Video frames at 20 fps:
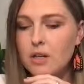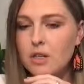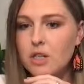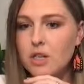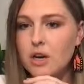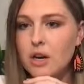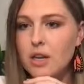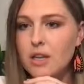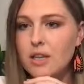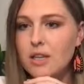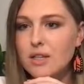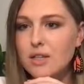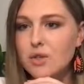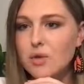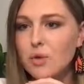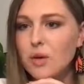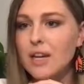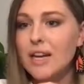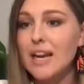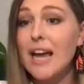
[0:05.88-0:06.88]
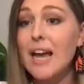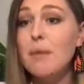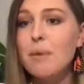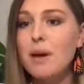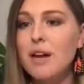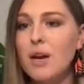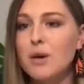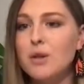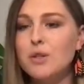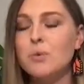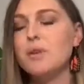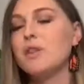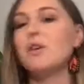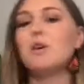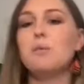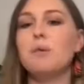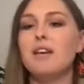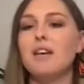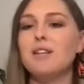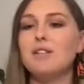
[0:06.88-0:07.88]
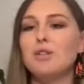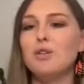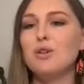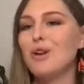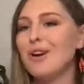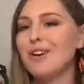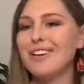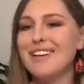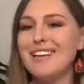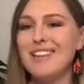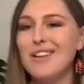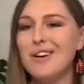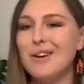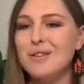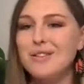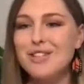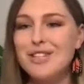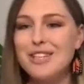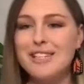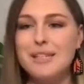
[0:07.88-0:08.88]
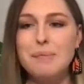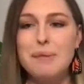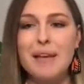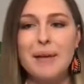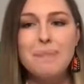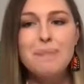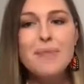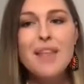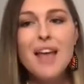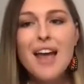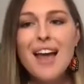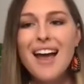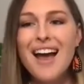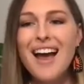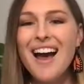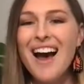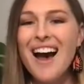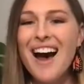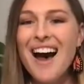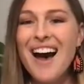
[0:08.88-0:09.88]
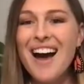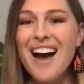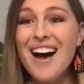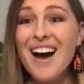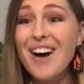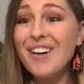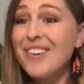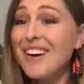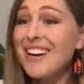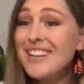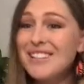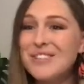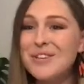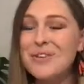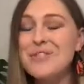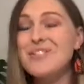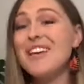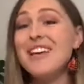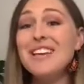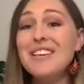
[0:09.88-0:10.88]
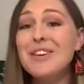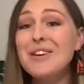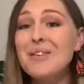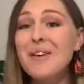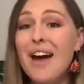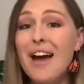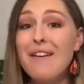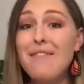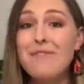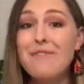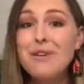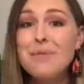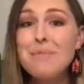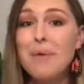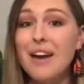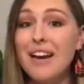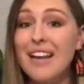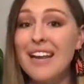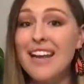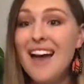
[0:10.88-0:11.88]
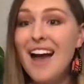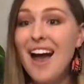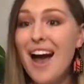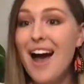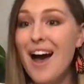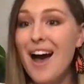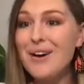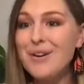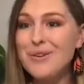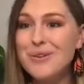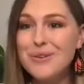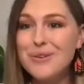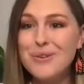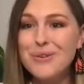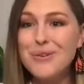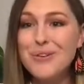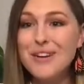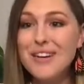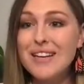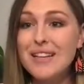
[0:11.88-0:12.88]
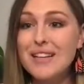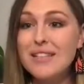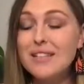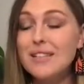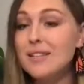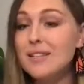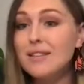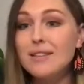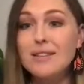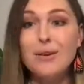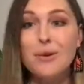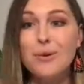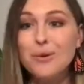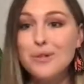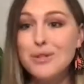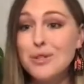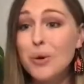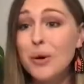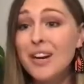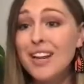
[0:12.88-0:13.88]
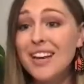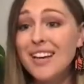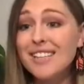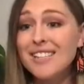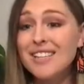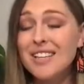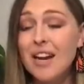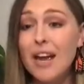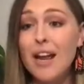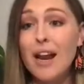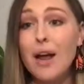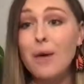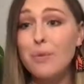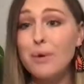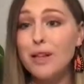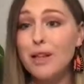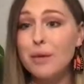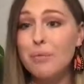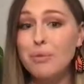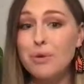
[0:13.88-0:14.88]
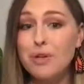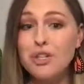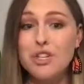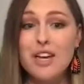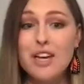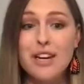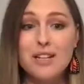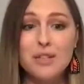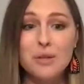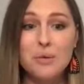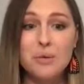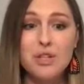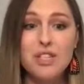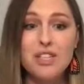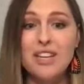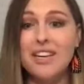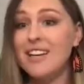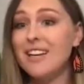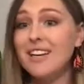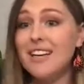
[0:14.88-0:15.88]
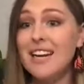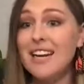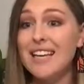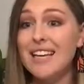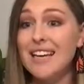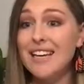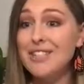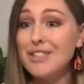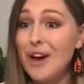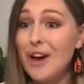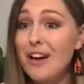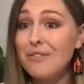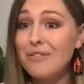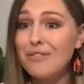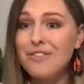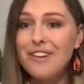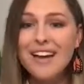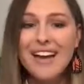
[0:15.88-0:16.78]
sharing the screen and my notes with you because you don't need those, just me. All right, so thank you everybody who is joining us tonight. I really appreciate it. So we're just gonna get it kicked off.